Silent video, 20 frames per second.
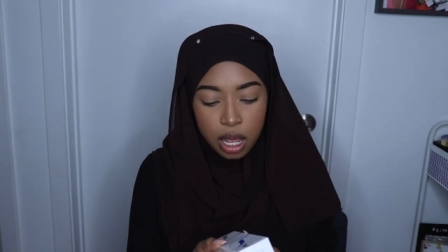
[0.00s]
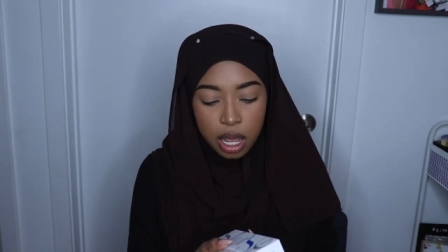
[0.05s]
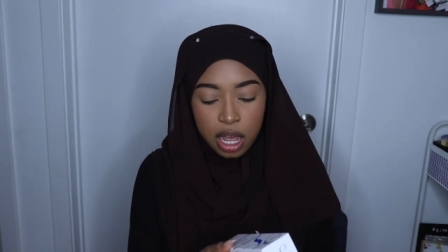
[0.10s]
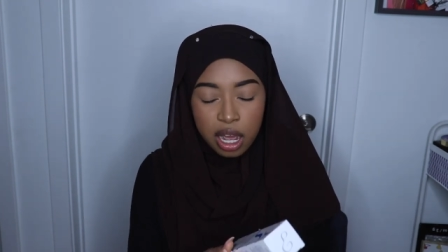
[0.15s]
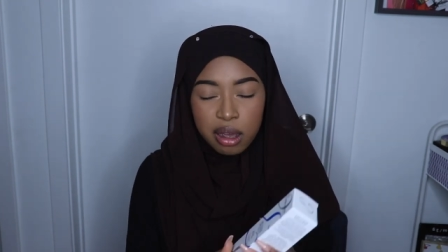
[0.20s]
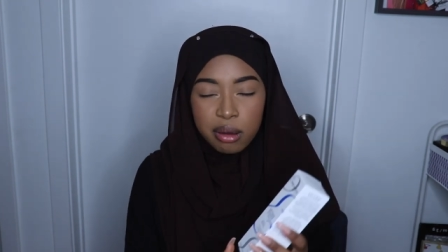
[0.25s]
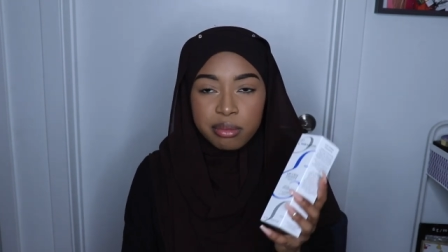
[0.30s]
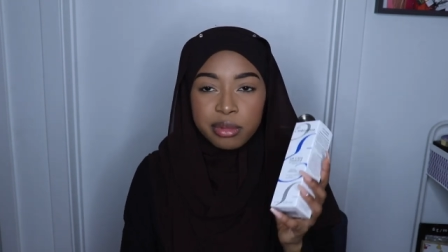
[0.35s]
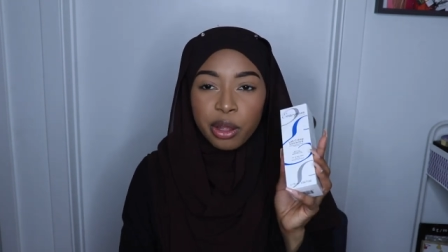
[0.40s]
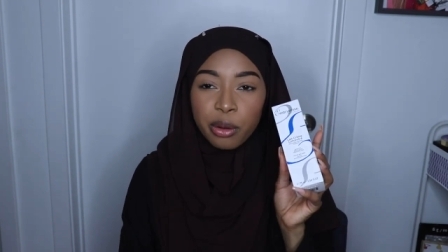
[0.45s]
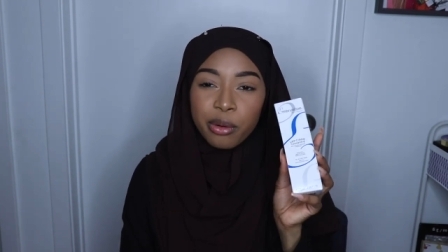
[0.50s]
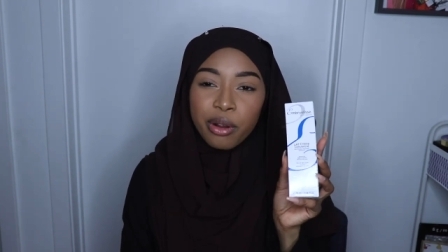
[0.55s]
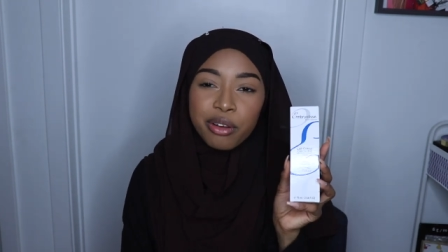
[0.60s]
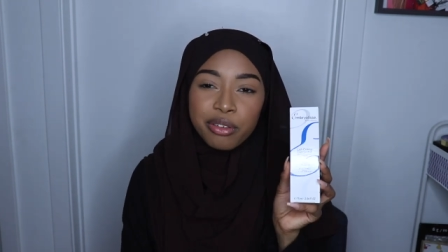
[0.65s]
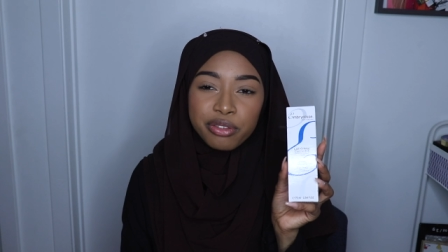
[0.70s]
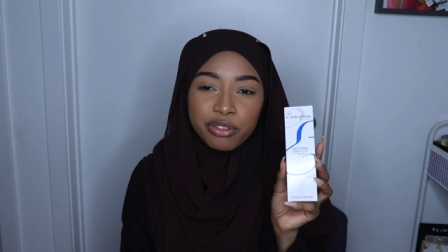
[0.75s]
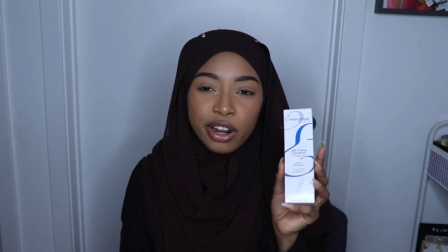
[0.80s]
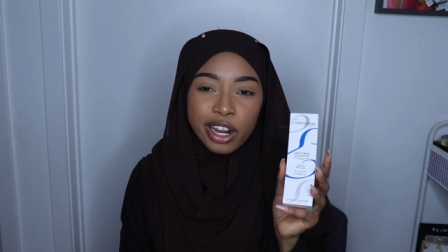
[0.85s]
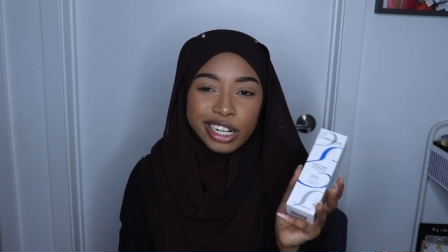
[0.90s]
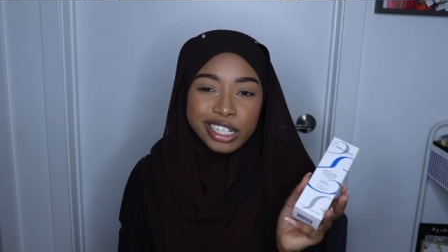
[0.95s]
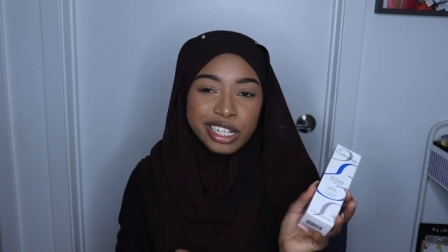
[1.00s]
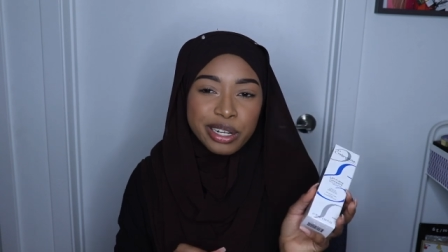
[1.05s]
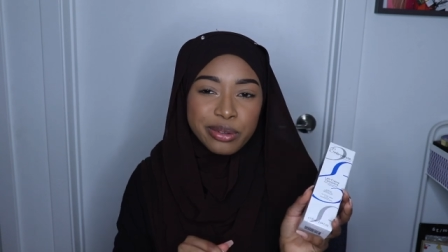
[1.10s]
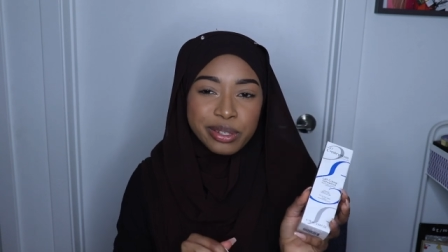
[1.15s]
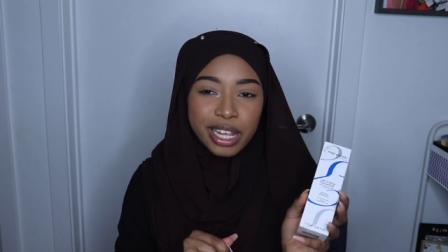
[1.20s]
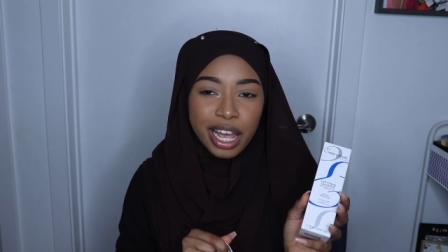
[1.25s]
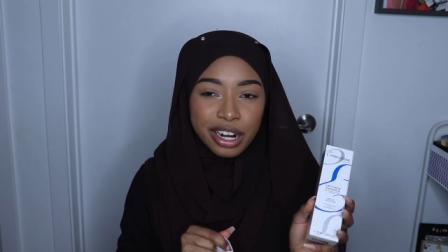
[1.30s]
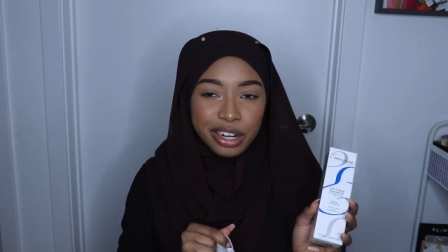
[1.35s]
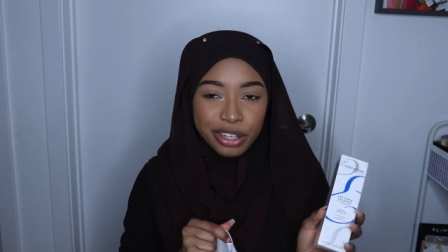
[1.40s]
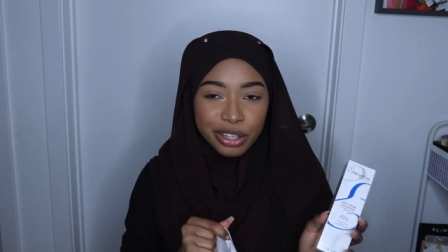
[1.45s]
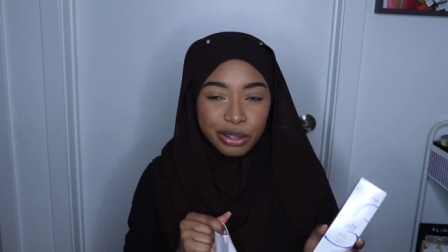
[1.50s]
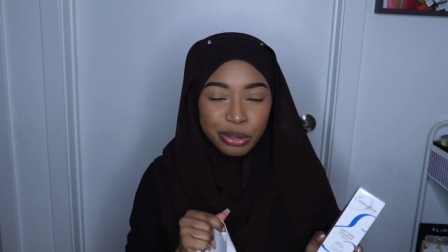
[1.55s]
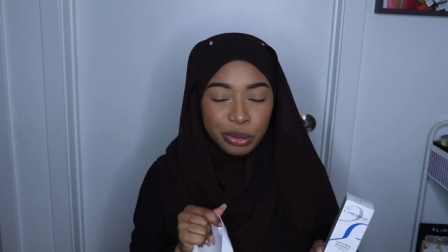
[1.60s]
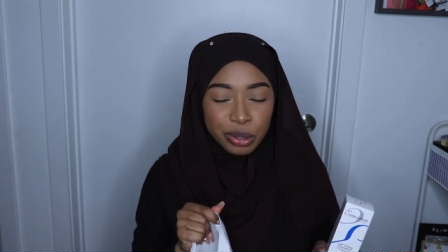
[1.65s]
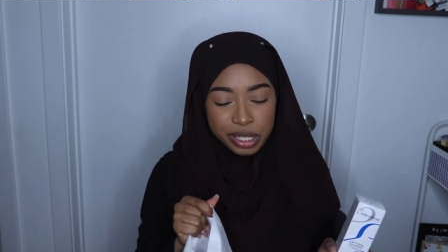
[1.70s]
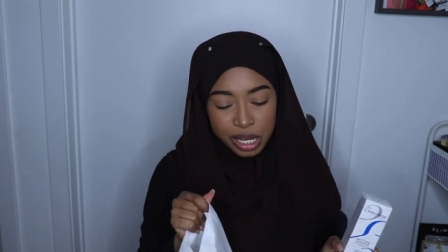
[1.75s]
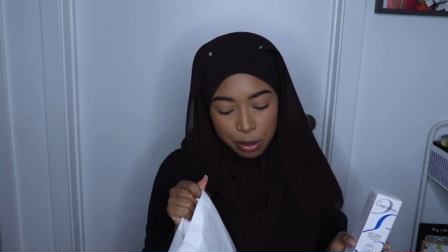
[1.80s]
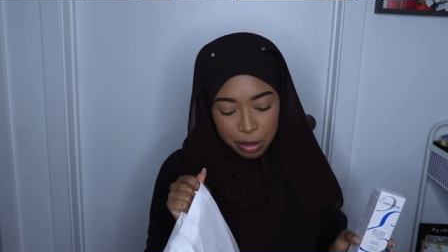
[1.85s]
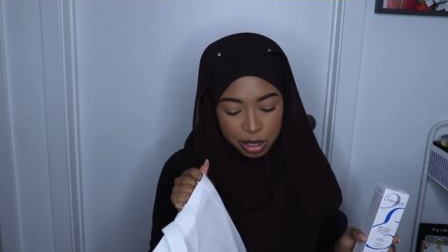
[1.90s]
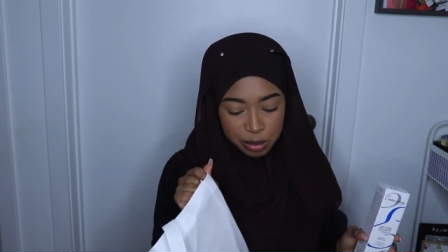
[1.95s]
Um, they were all French, and it was kind of cute
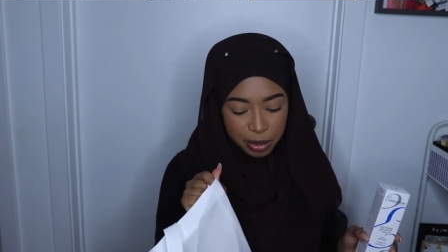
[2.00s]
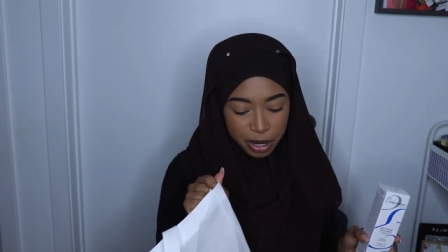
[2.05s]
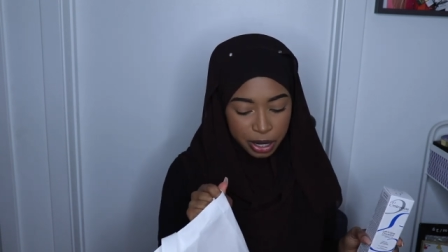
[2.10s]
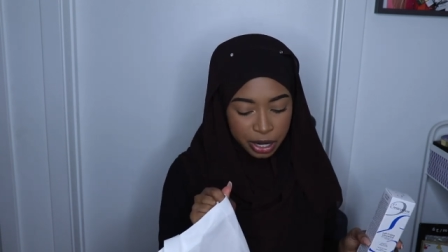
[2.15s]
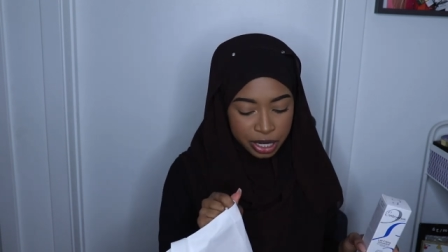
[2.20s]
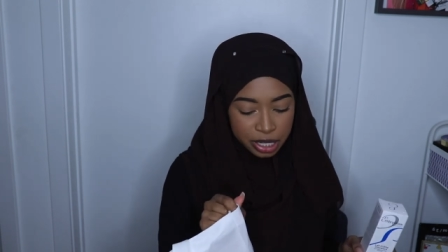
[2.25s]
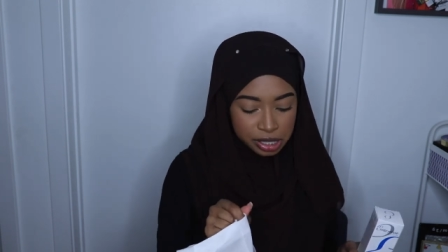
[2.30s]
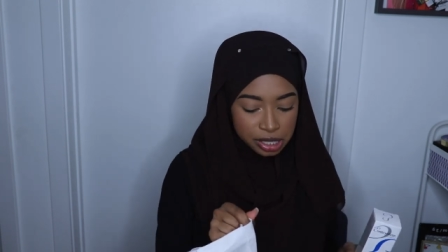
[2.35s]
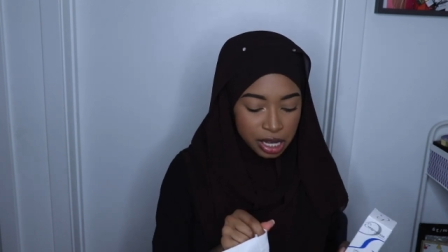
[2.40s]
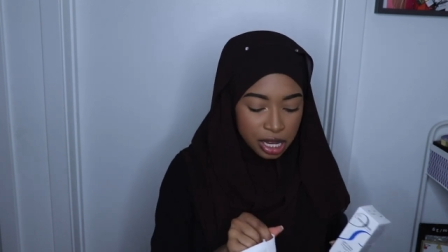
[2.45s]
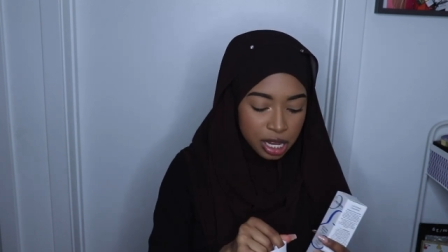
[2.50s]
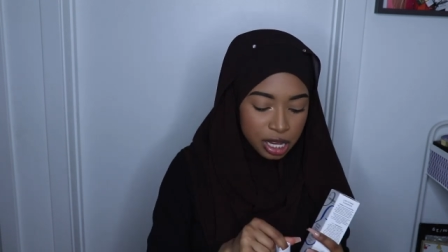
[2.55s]
because I miss Paris.